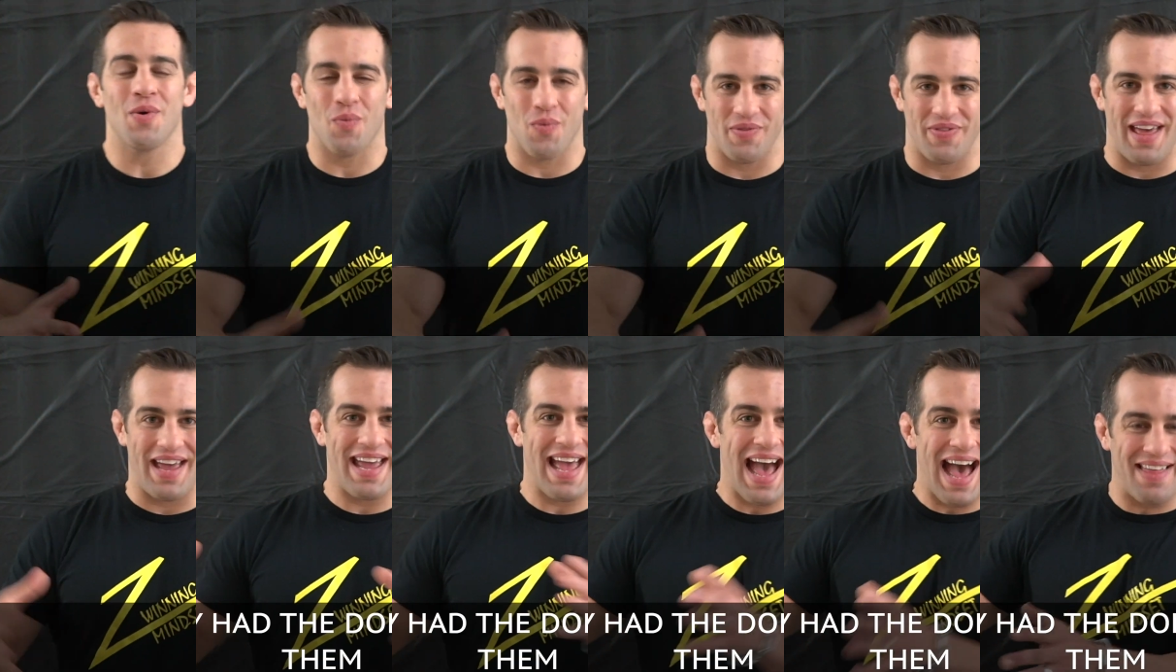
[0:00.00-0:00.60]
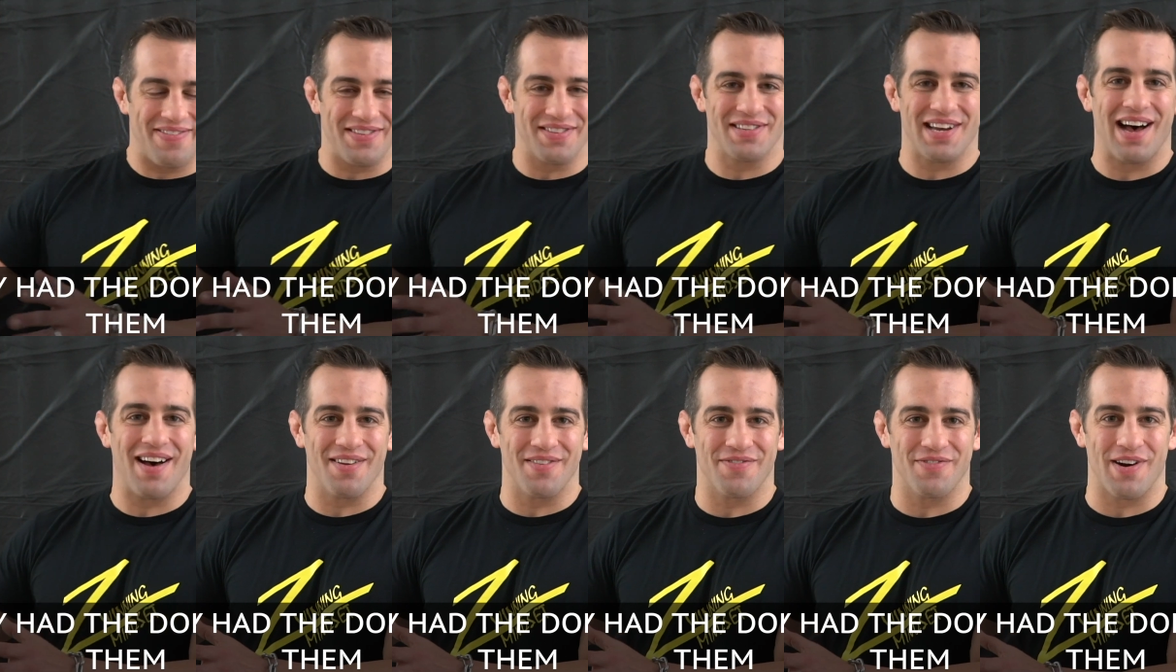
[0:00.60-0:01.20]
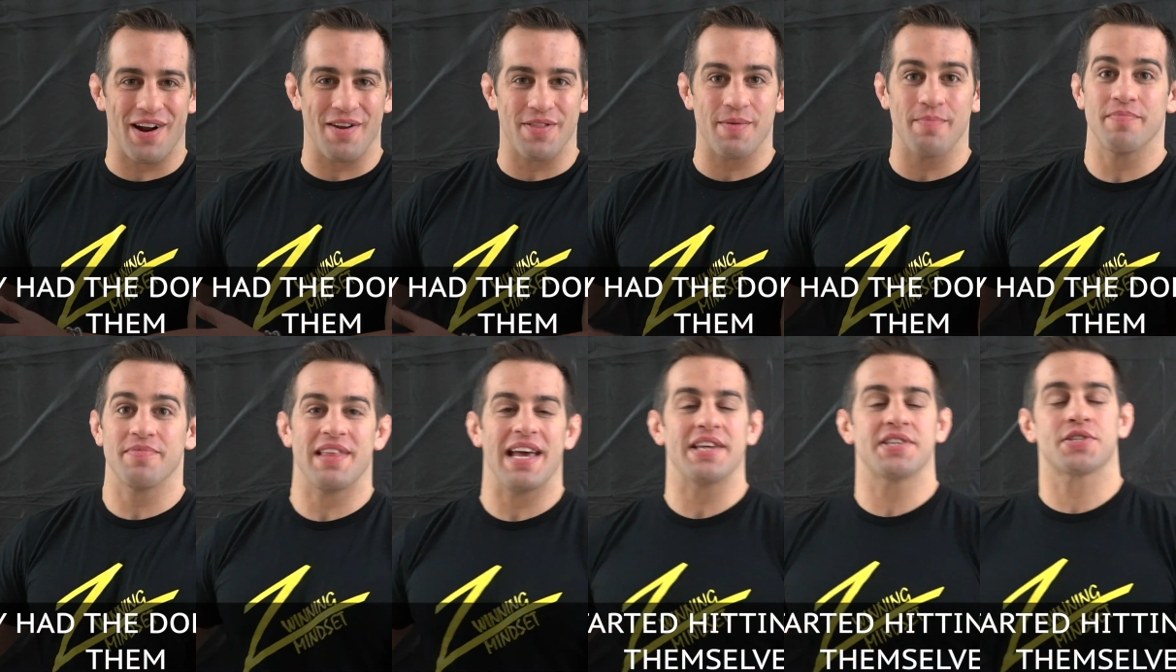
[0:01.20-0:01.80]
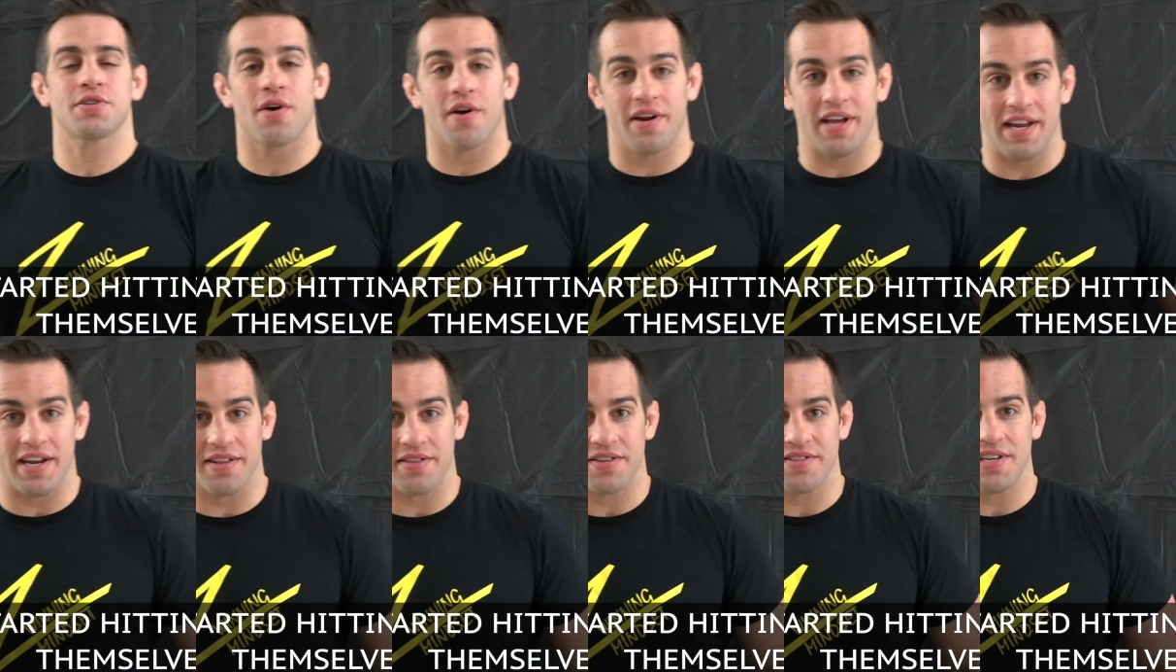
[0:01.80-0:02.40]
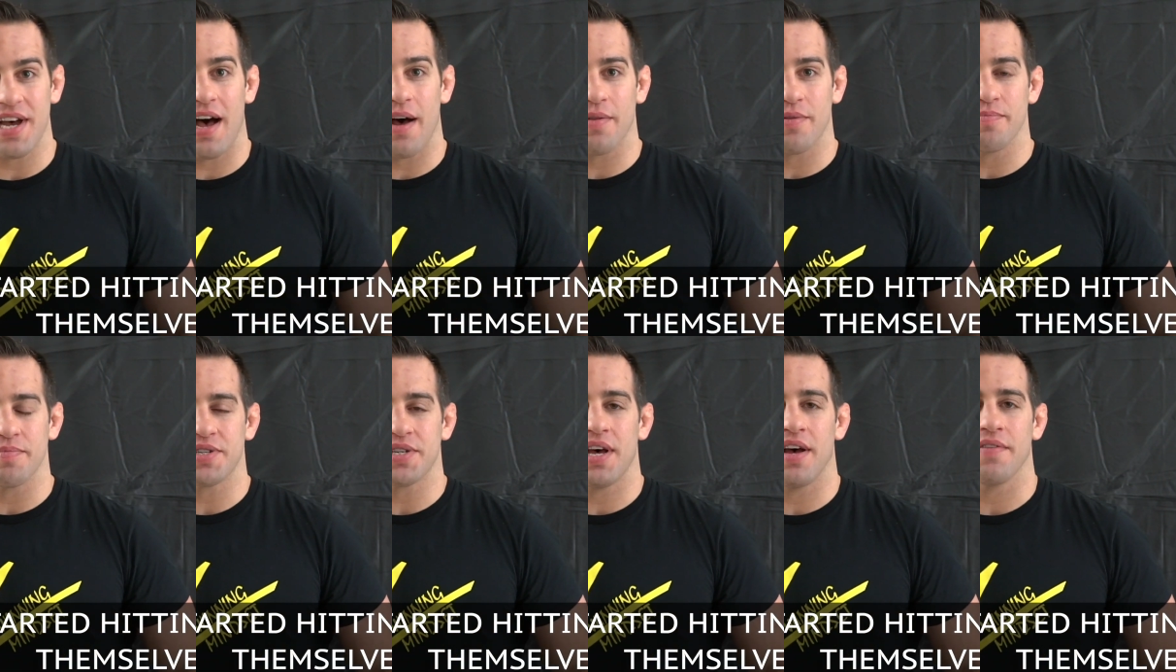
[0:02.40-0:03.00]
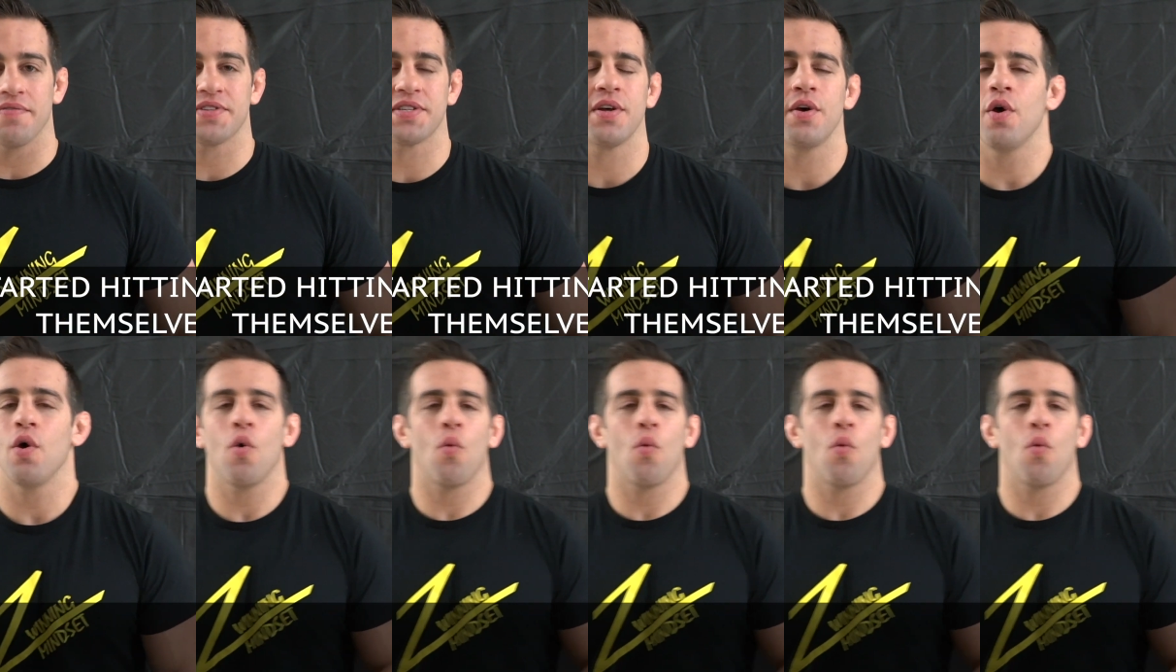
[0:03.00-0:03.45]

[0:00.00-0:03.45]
when they had the doll in front of them, they start hitting the doll themselves.